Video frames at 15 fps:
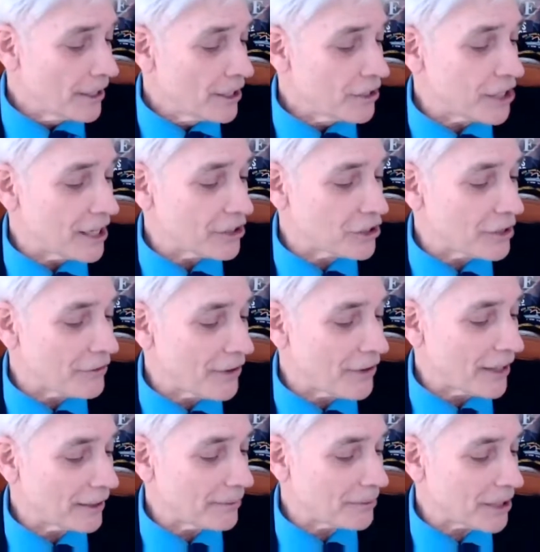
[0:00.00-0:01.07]
She has
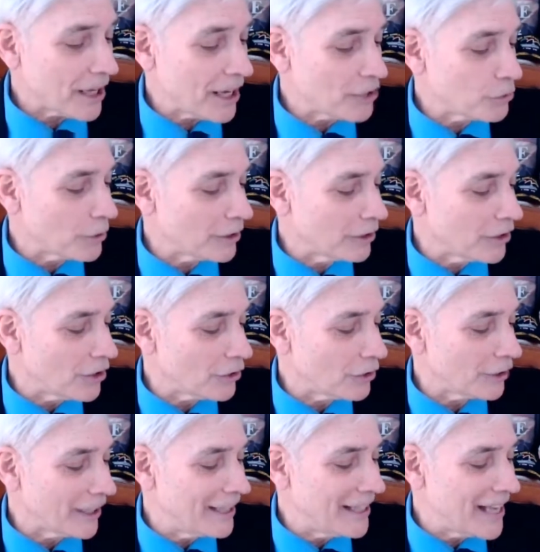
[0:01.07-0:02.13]
developed ties with
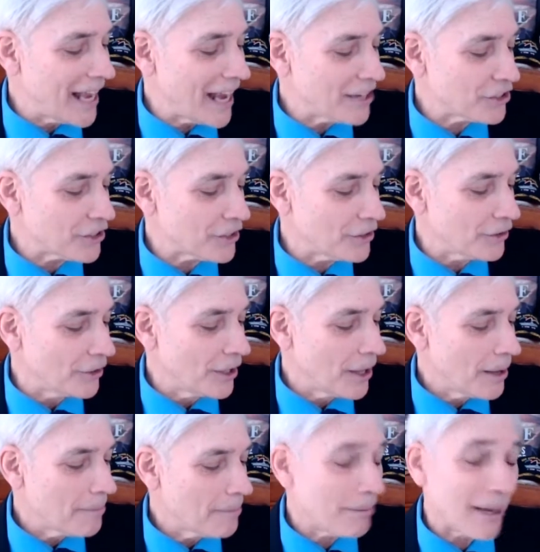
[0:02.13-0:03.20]
local and national
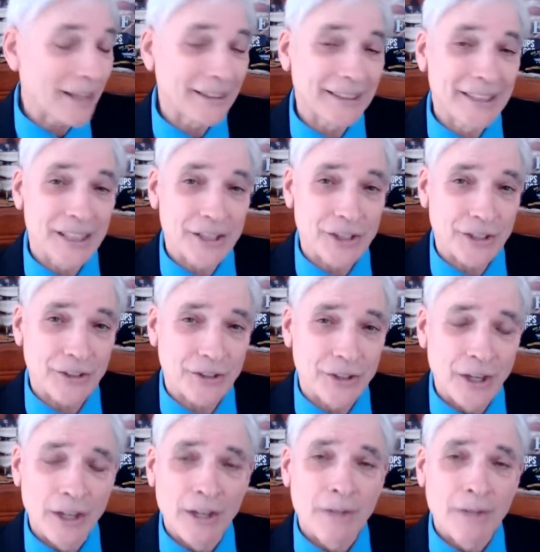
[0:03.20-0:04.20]
politicians.